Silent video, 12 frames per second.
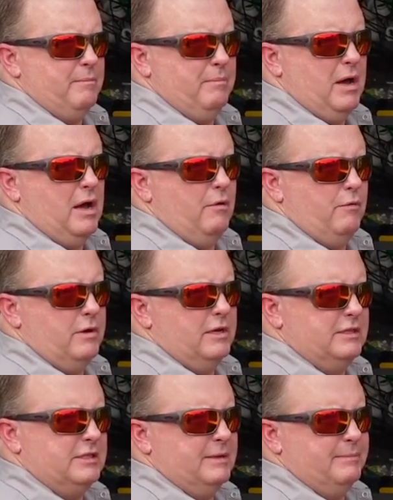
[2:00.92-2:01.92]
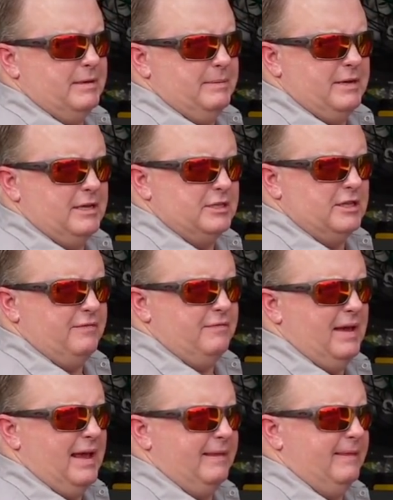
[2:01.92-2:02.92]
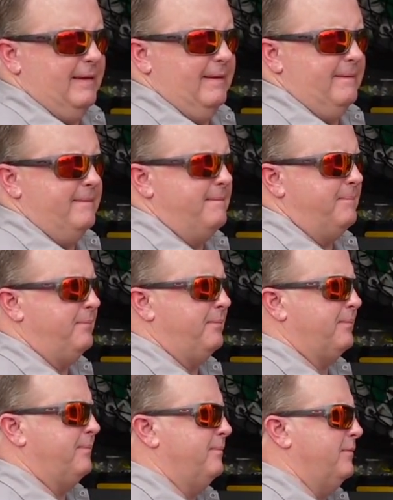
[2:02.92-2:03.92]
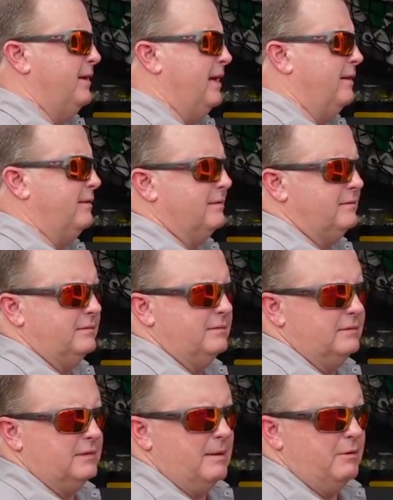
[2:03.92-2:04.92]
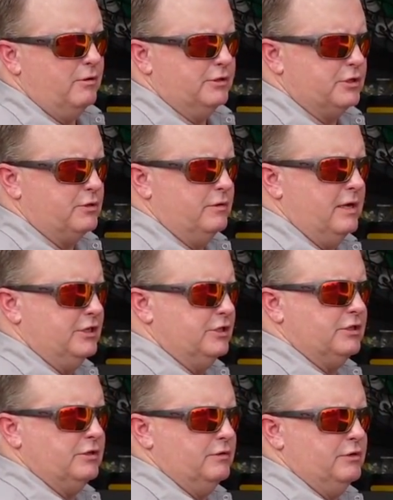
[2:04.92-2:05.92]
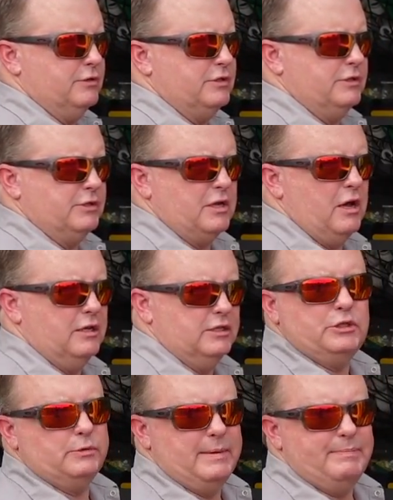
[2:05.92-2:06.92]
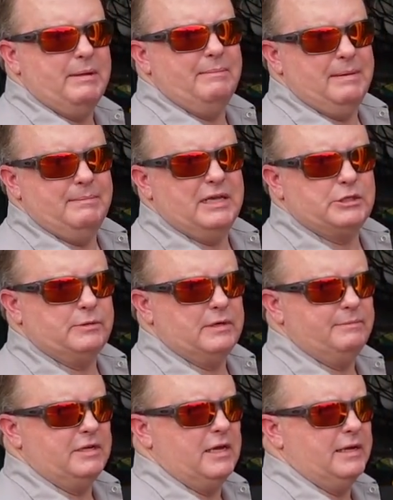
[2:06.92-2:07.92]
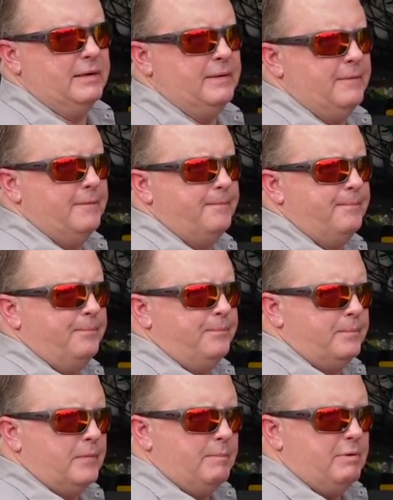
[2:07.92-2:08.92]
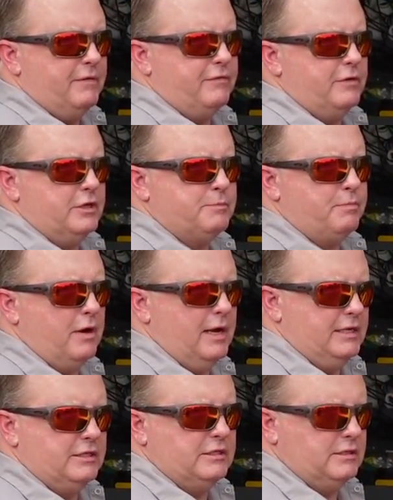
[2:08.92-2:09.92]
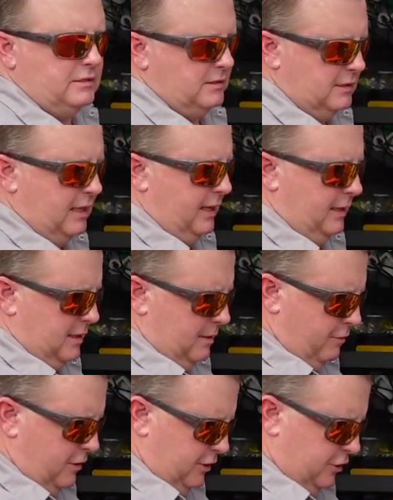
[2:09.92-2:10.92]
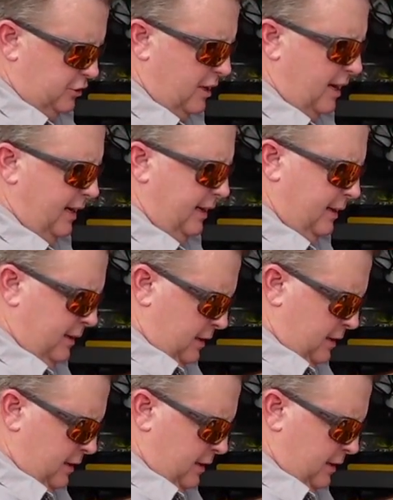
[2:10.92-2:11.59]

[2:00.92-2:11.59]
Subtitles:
bought one simply because of the fact that, well, I'm old school. I just soon use the saw and sweep up my mess when I'm done. But for this price, hey, I'm willing to try it.